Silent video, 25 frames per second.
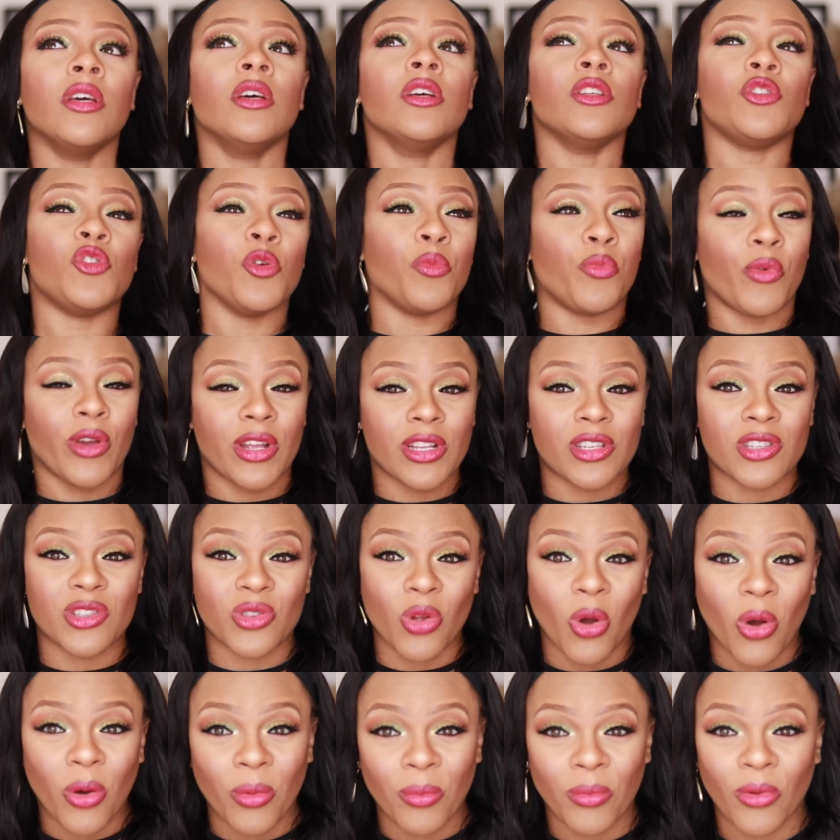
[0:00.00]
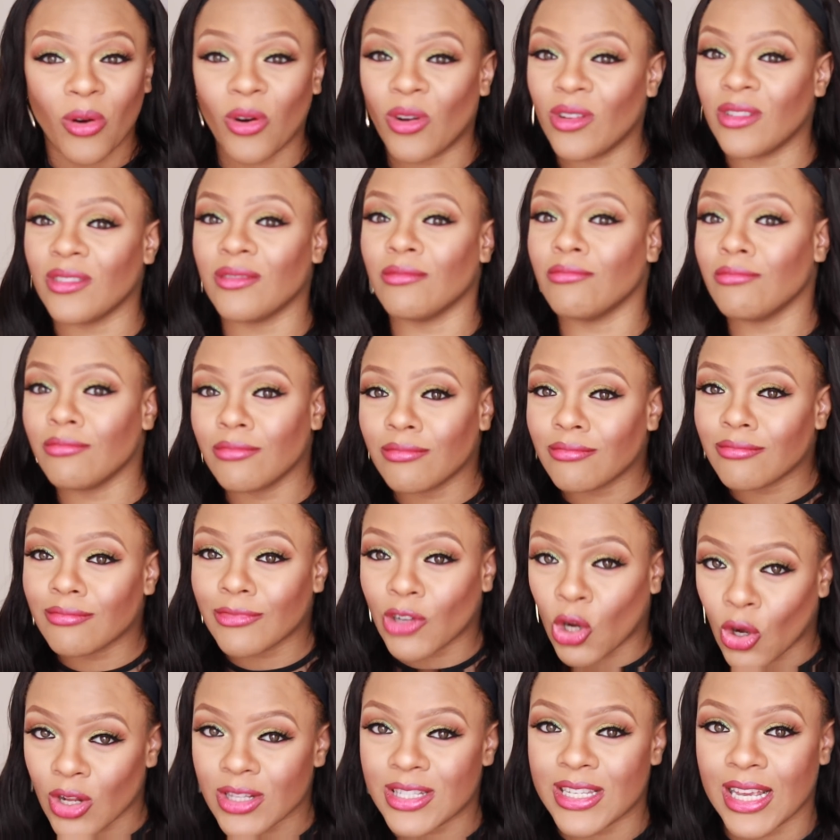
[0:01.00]
to brainstorm on
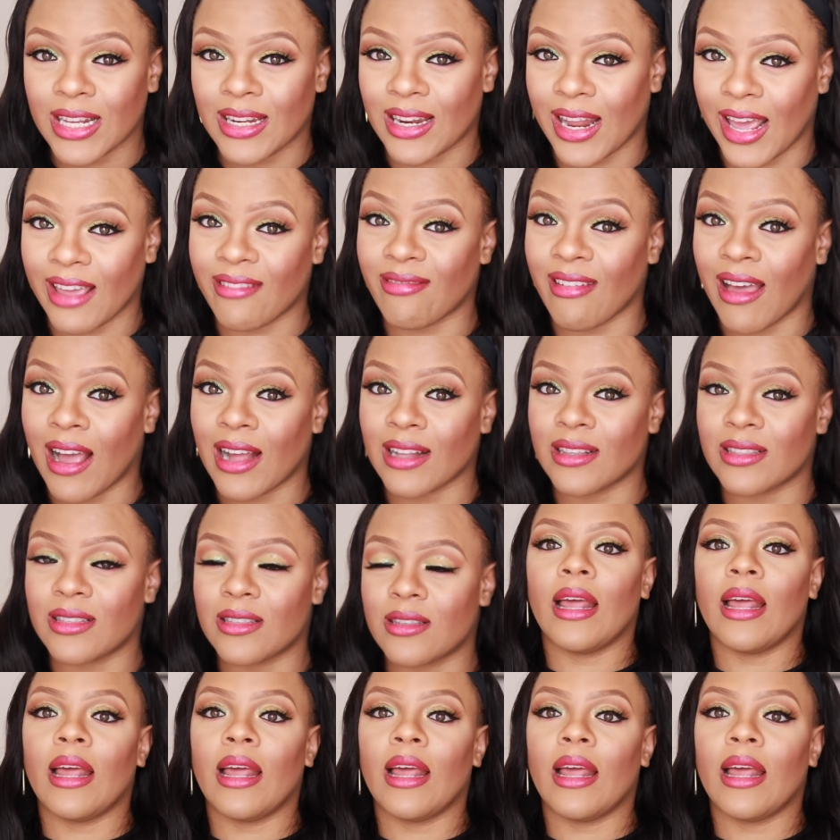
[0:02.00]
content like that.